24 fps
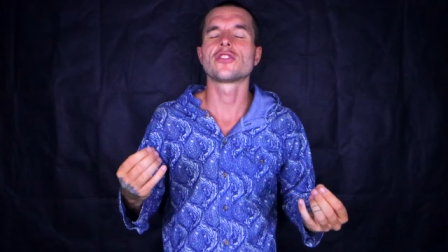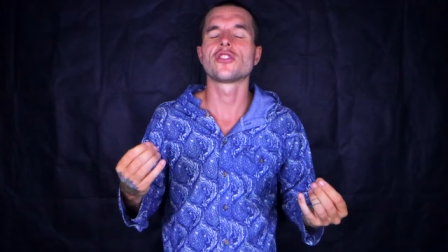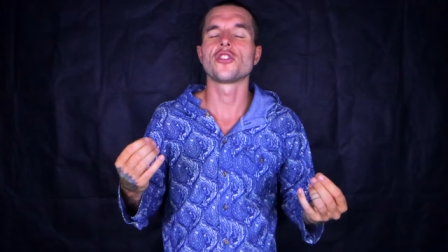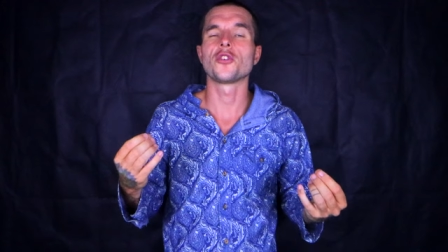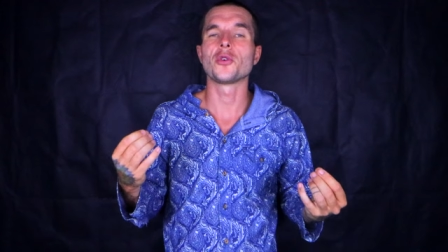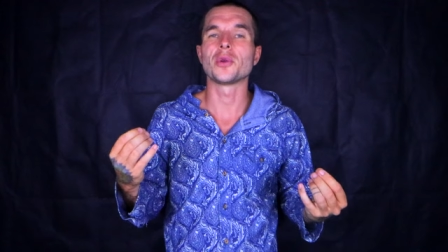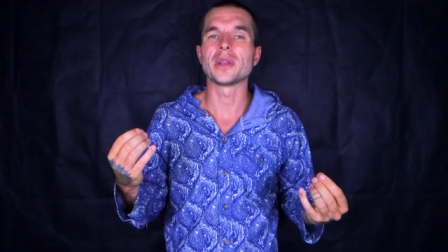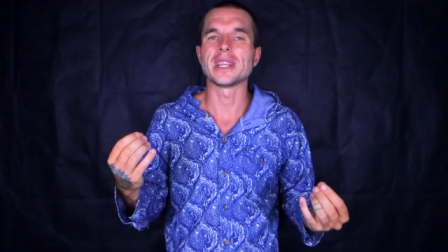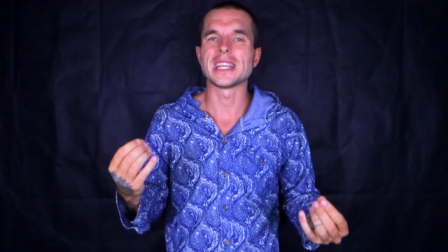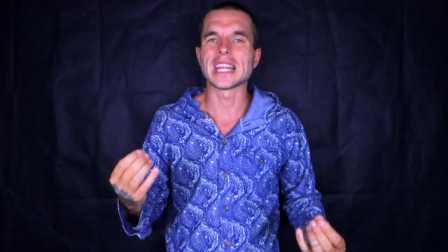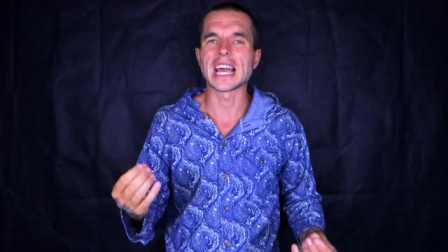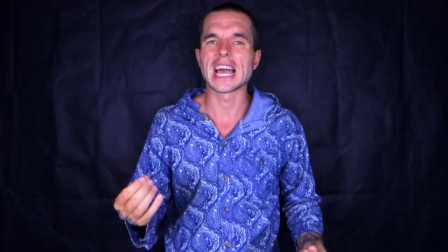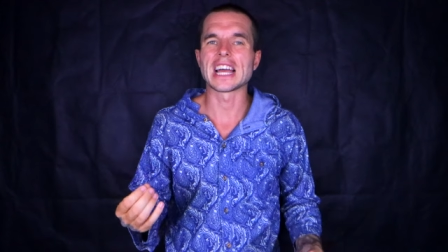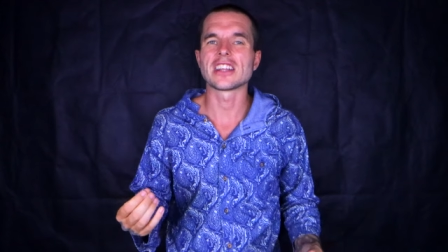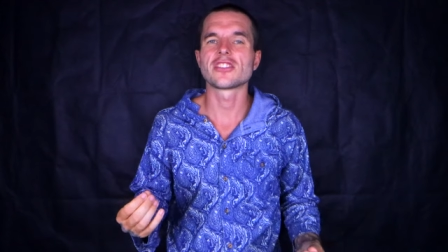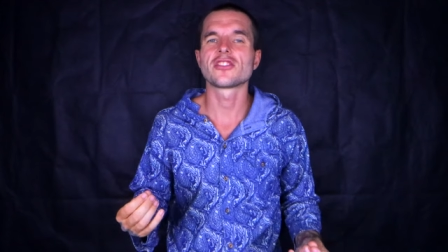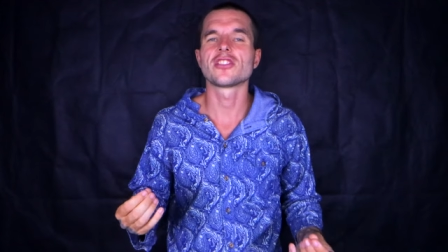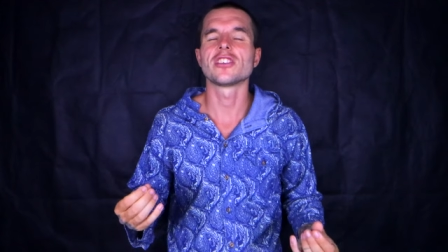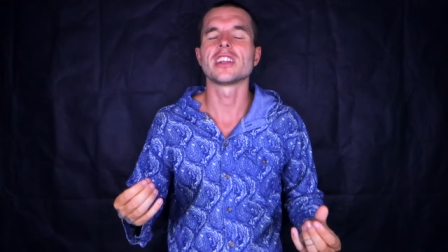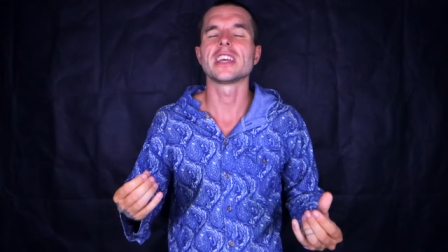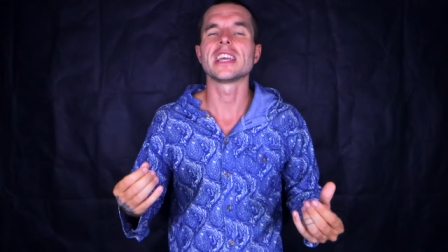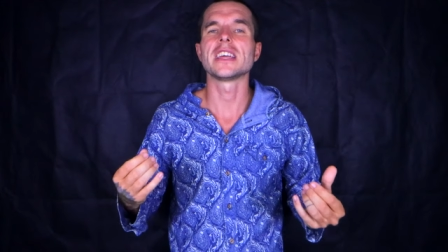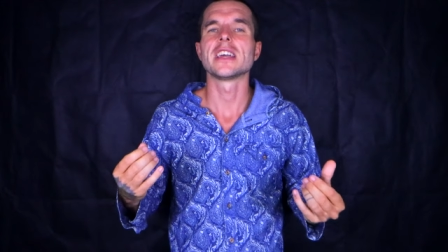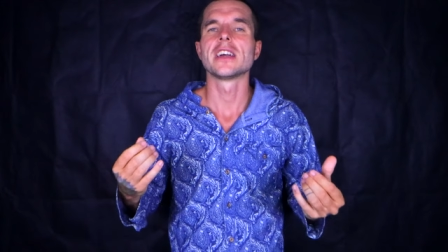to
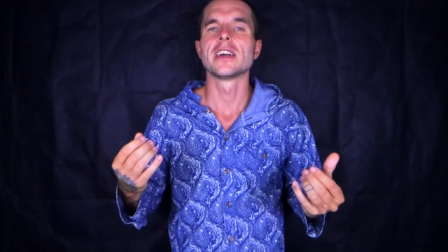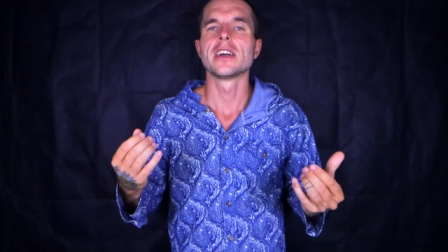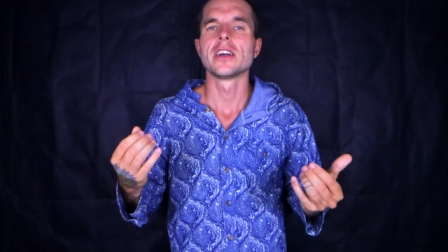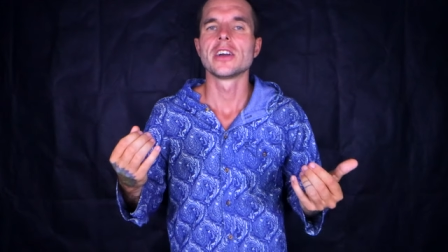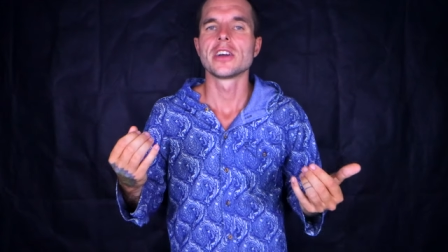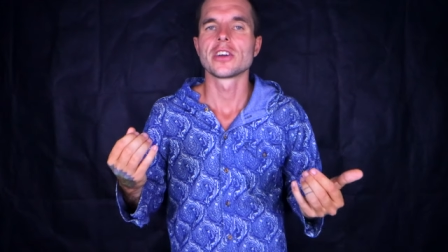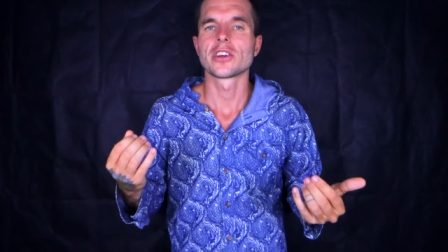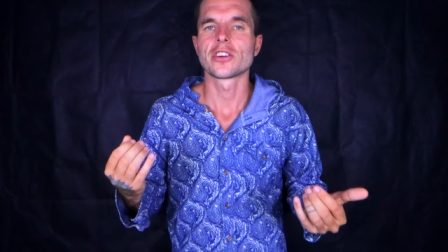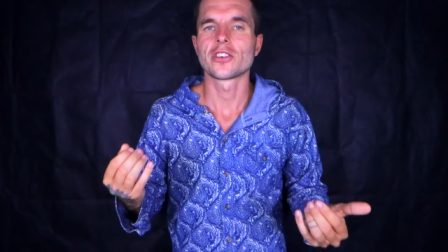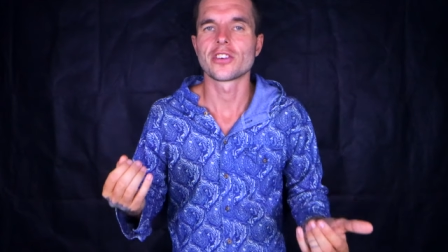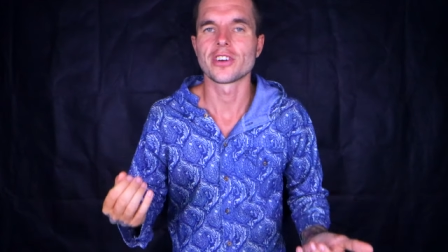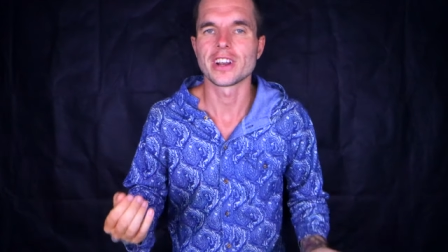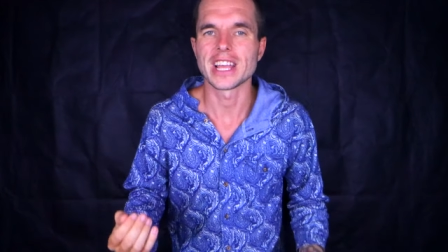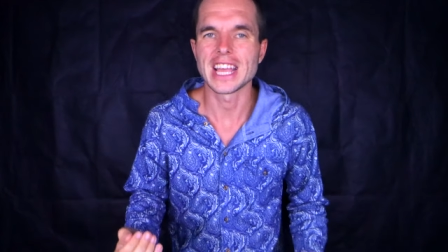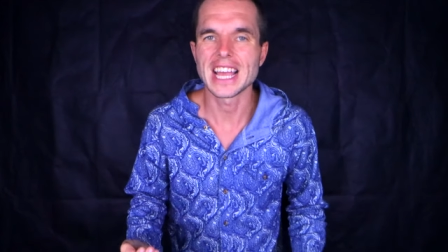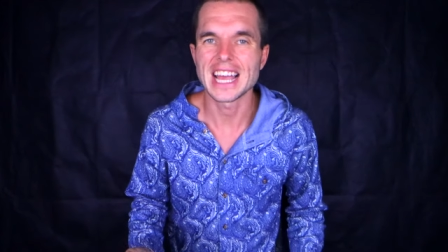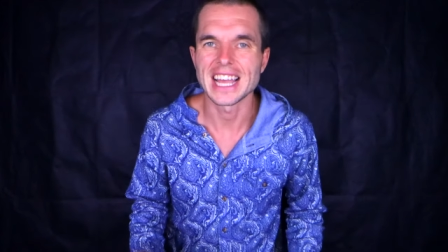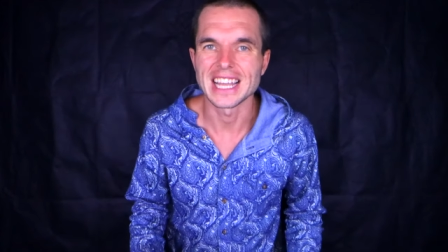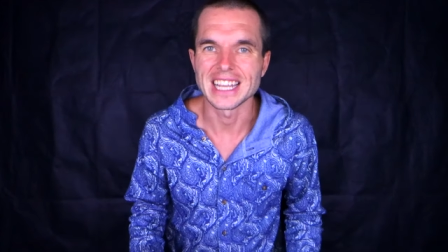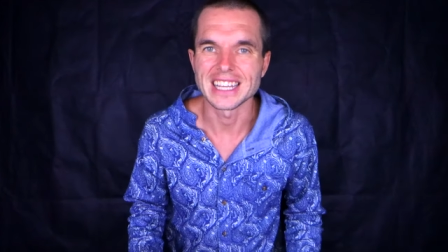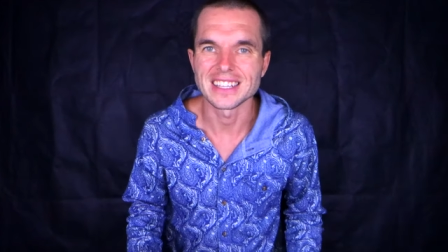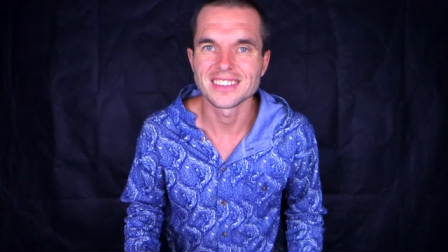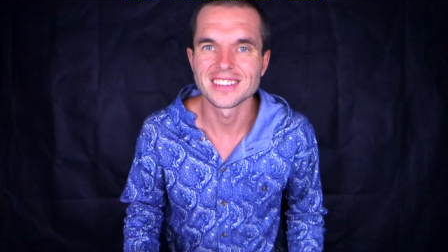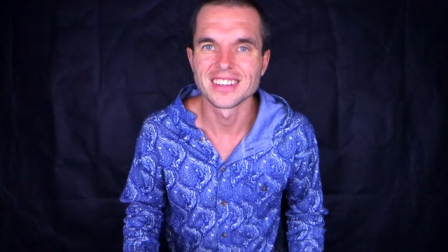naturally
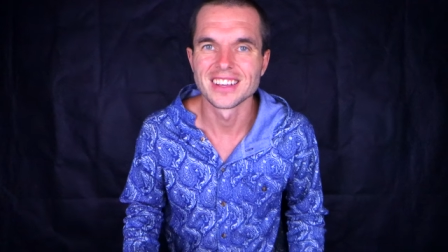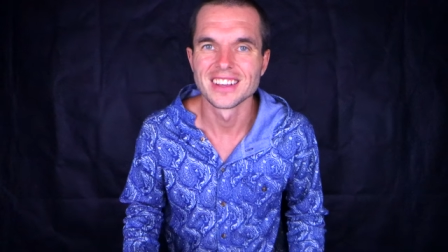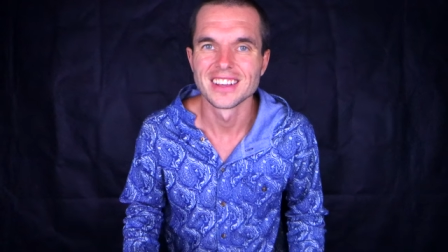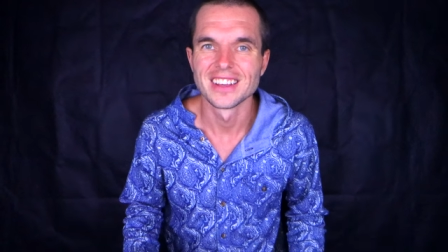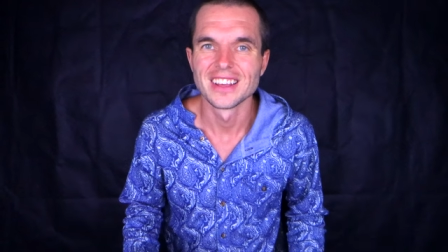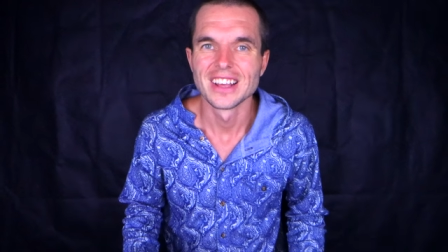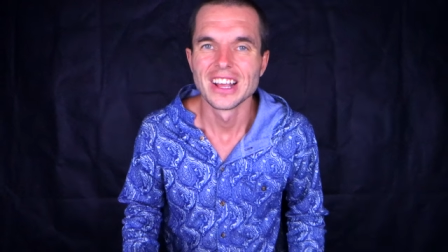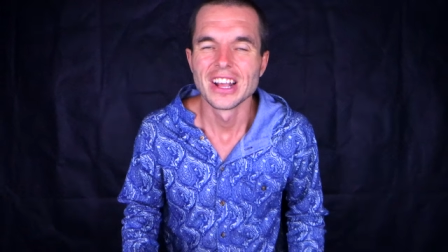create.